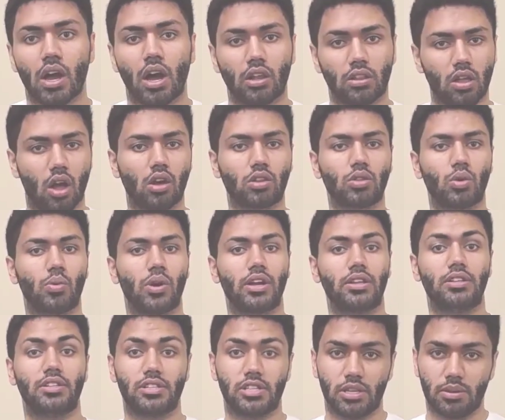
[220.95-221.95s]
Along the way,
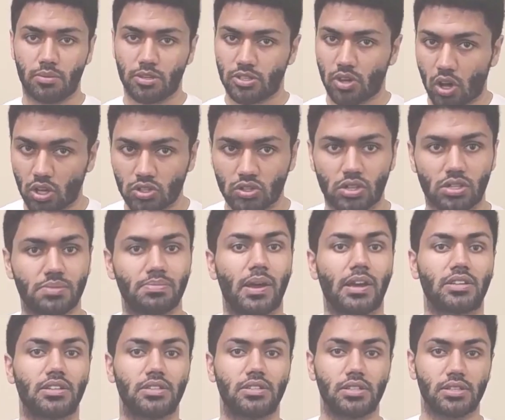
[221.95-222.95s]
the team is also
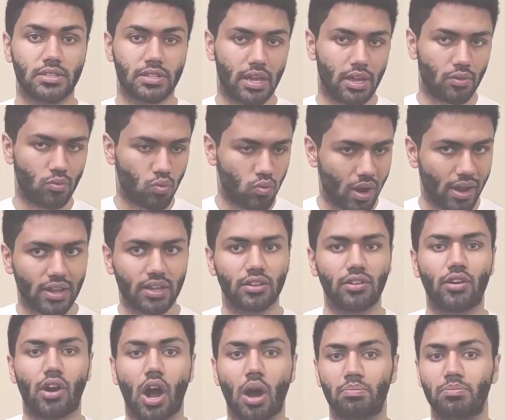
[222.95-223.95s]
expected to send
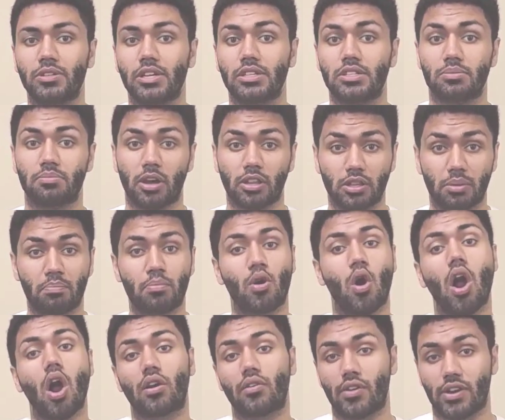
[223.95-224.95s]
regular updates about the
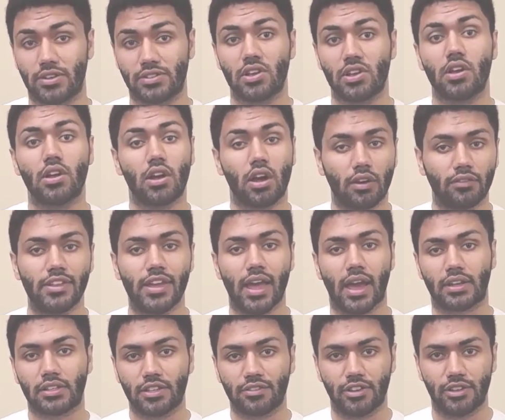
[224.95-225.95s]
progress of the
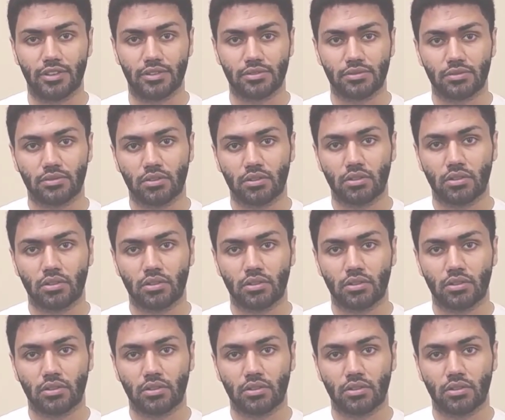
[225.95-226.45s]
activities.